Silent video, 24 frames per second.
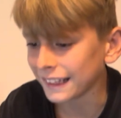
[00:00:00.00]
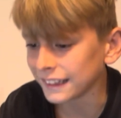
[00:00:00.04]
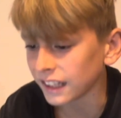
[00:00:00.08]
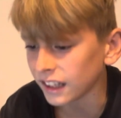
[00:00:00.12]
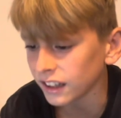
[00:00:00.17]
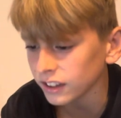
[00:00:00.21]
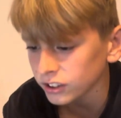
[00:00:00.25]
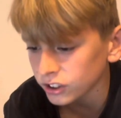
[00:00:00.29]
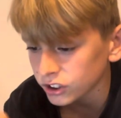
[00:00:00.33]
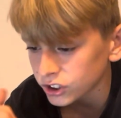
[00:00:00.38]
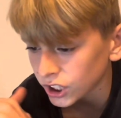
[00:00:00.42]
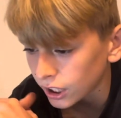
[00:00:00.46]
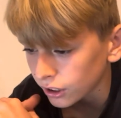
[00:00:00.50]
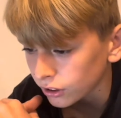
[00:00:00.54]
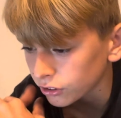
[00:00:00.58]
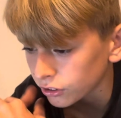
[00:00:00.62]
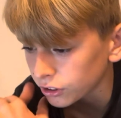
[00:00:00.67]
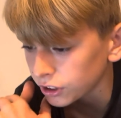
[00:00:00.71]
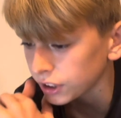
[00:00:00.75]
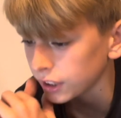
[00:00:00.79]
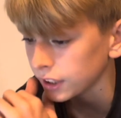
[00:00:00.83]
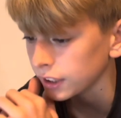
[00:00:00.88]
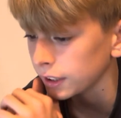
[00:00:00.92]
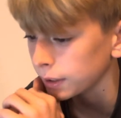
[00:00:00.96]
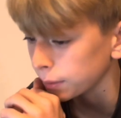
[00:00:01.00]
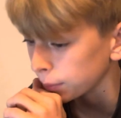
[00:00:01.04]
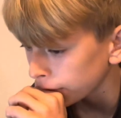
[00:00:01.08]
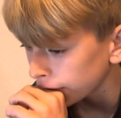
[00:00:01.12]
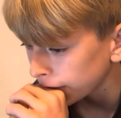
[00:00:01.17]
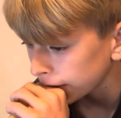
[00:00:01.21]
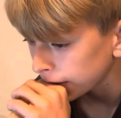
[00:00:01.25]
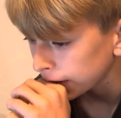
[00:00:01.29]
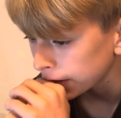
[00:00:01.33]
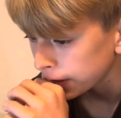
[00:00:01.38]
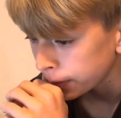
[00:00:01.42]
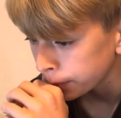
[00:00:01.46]
thus shall greet him,
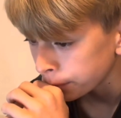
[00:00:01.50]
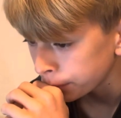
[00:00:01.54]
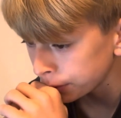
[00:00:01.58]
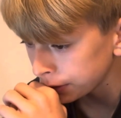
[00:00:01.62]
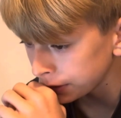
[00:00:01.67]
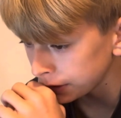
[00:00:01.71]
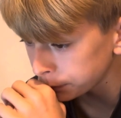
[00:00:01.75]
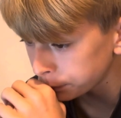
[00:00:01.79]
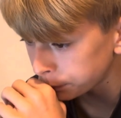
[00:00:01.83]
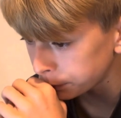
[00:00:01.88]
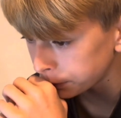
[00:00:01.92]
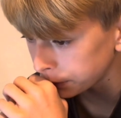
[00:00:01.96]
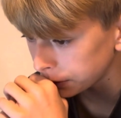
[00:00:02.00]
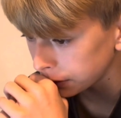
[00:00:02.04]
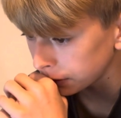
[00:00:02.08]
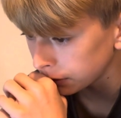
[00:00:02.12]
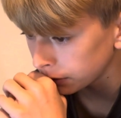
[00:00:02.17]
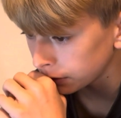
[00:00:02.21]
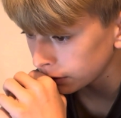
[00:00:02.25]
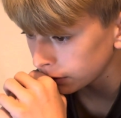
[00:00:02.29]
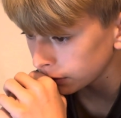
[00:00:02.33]
peace be